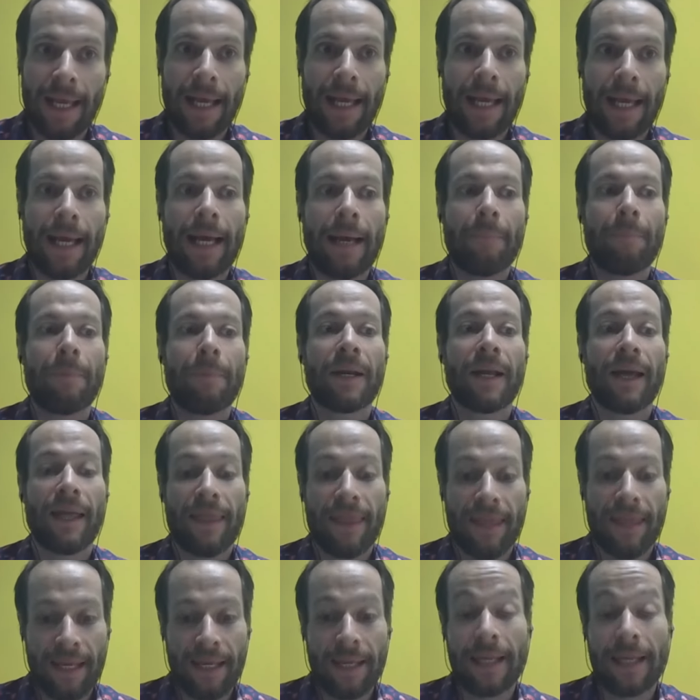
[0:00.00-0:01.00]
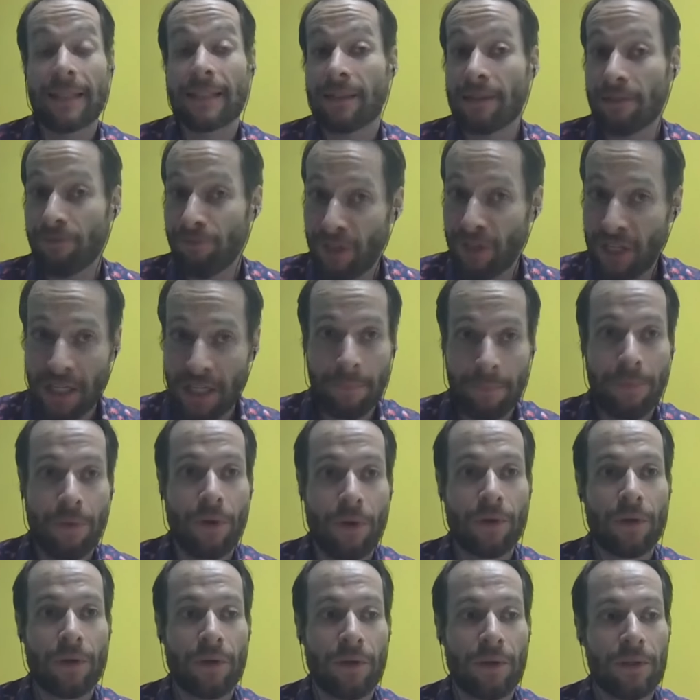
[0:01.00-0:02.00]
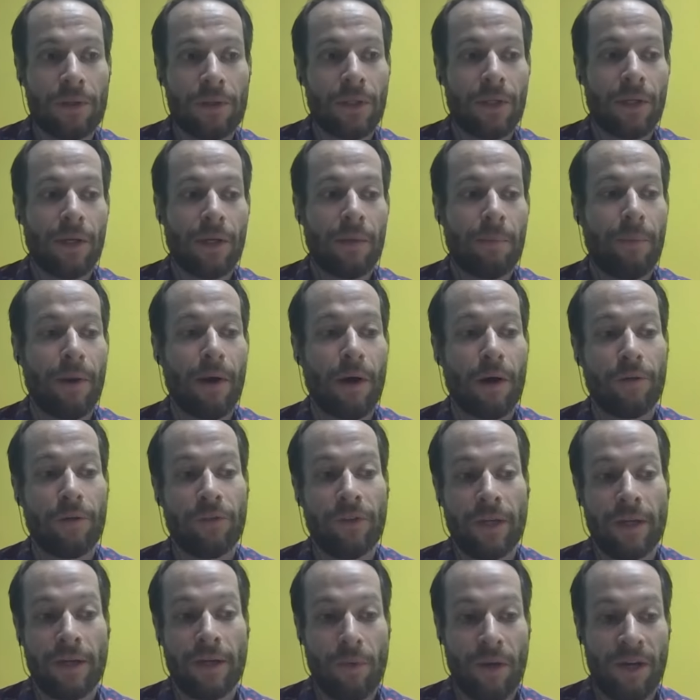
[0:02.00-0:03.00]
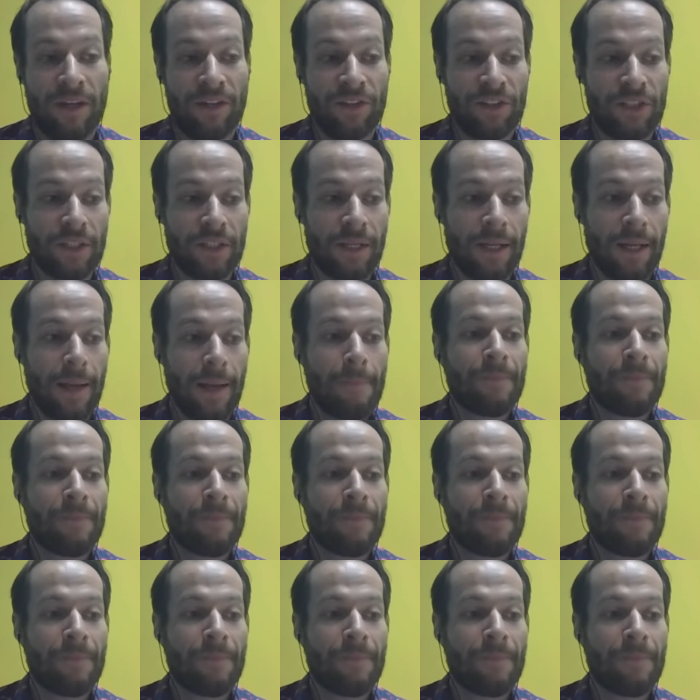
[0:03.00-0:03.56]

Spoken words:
But I think it's a really important part of the equation.